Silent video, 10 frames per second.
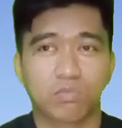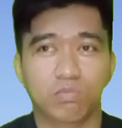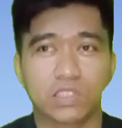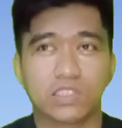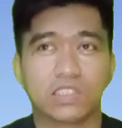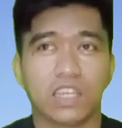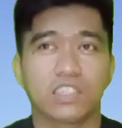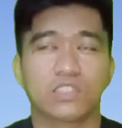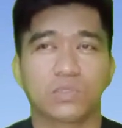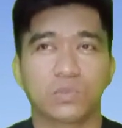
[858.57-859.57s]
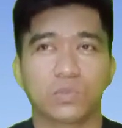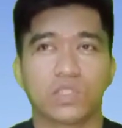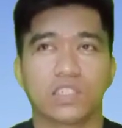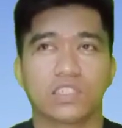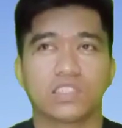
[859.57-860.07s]
decide
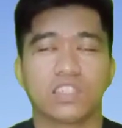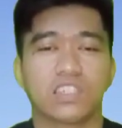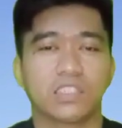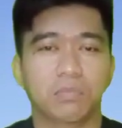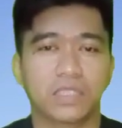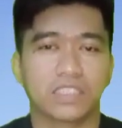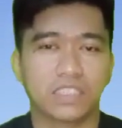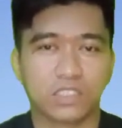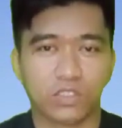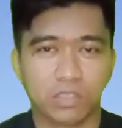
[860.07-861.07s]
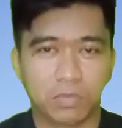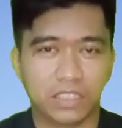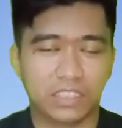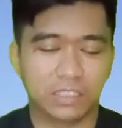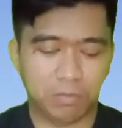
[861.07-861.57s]
to start the business, or the
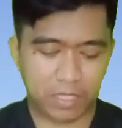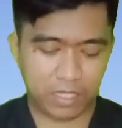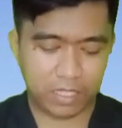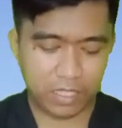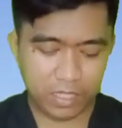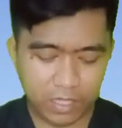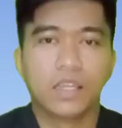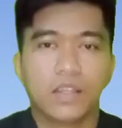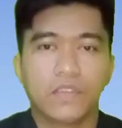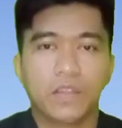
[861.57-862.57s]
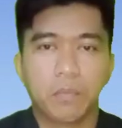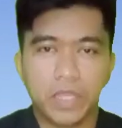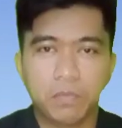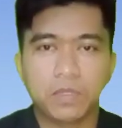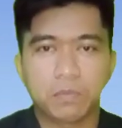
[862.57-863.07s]
businessman. The
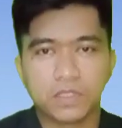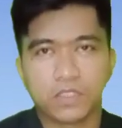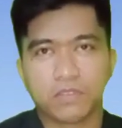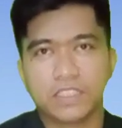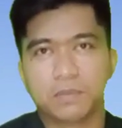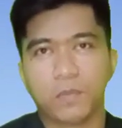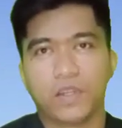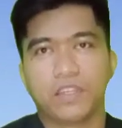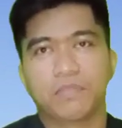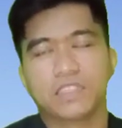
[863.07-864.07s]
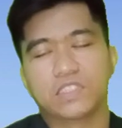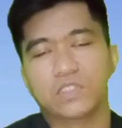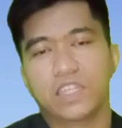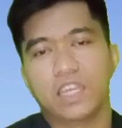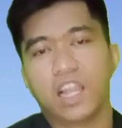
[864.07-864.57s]
main purpose of this motive is
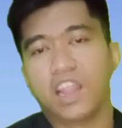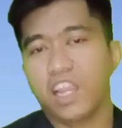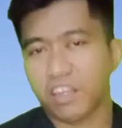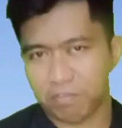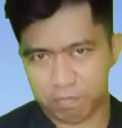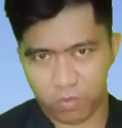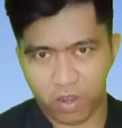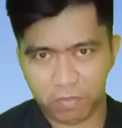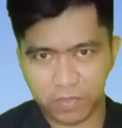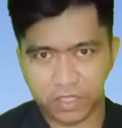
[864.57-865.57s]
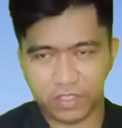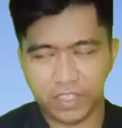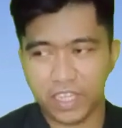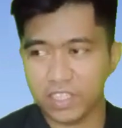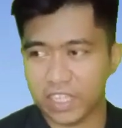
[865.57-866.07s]
to get a lot of profit.
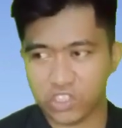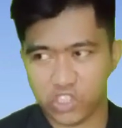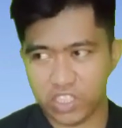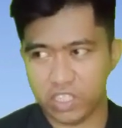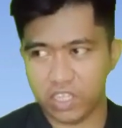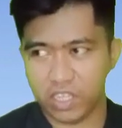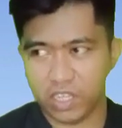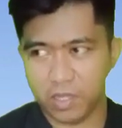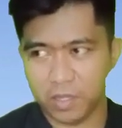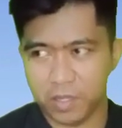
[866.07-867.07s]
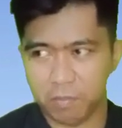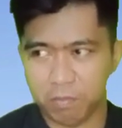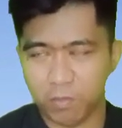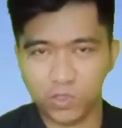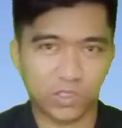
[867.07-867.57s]
That actually
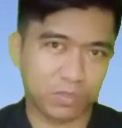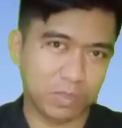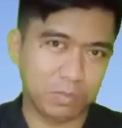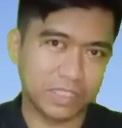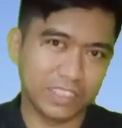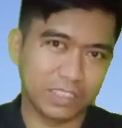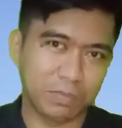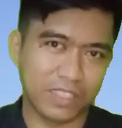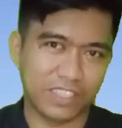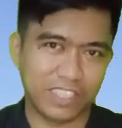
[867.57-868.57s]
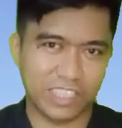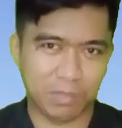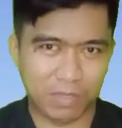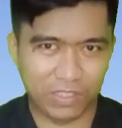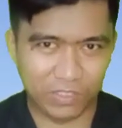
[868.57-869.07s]
most of the businessmen think
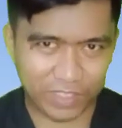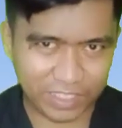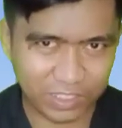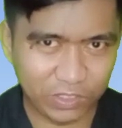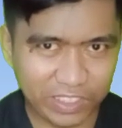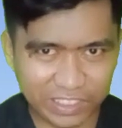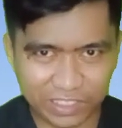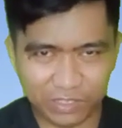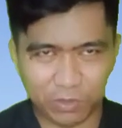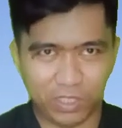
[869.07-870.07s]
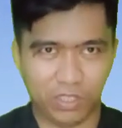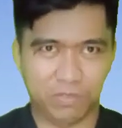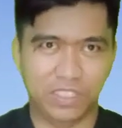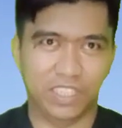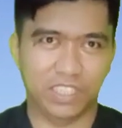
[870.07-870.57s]
about, right? So this is one of
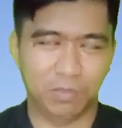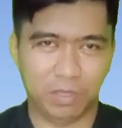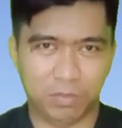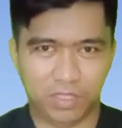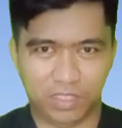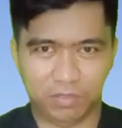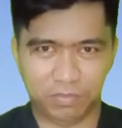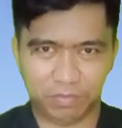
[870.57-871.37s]
the economic motive